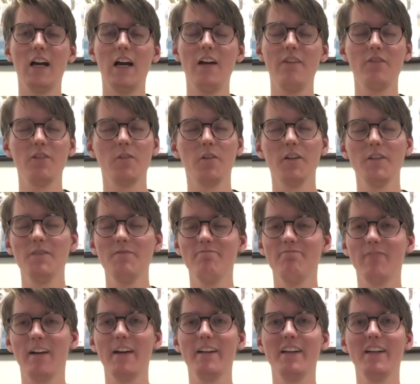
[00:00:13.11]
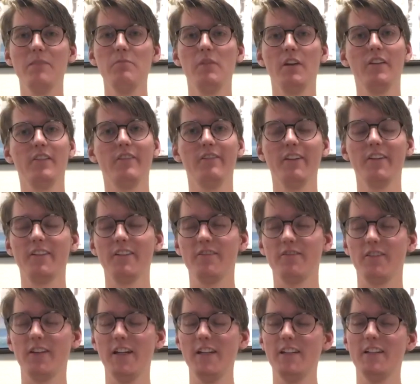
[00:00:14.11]
everyone, my name is Vincent
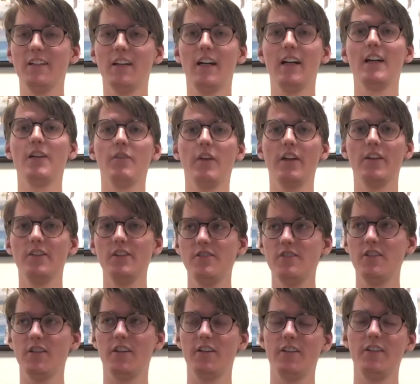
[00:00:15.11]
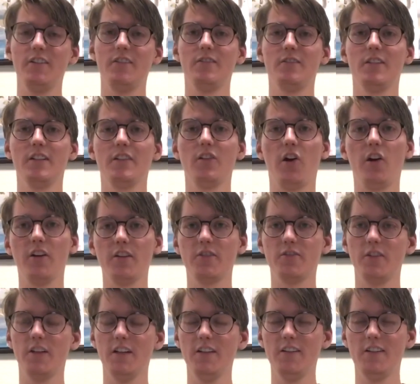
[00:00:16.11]
Frank. I am a teaching artist with Artists
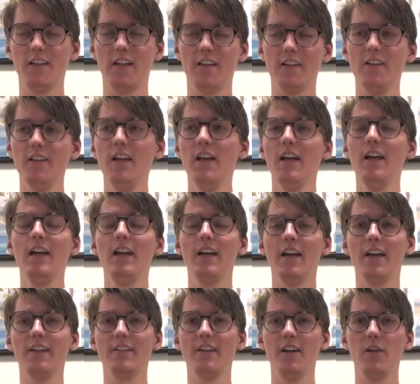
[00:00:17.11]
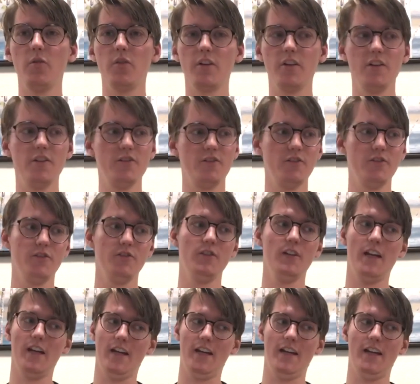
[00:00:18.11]
Creating Together, and today we're going to do
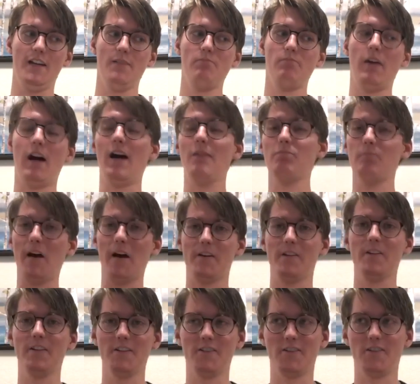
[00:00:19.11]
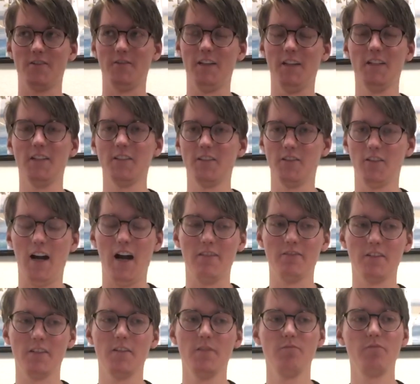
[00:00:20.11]
a pop bottle instrument
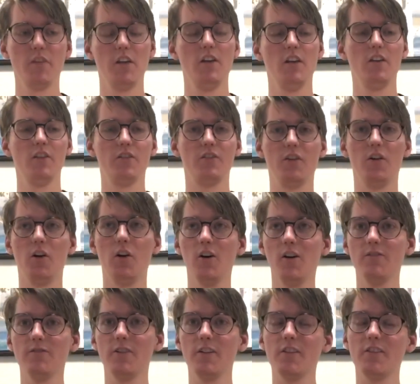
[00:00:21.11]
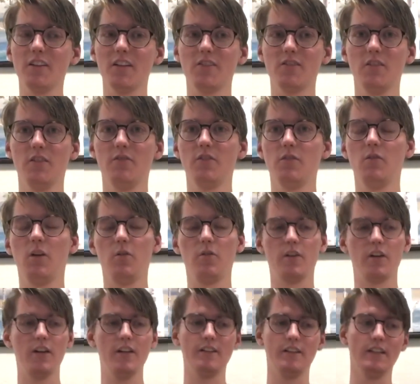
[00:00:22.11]
craft. So first let's go over what we're
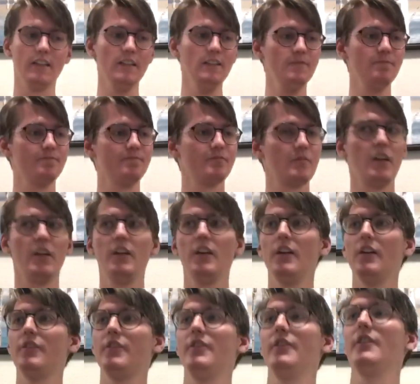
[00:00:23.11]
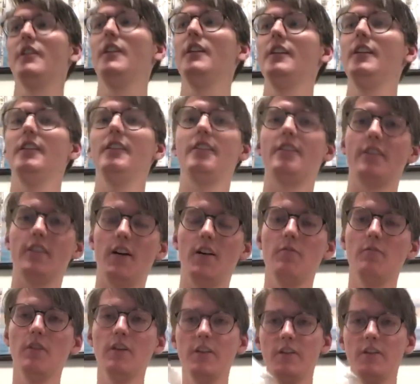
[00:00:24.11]
going to need. So you're going to need some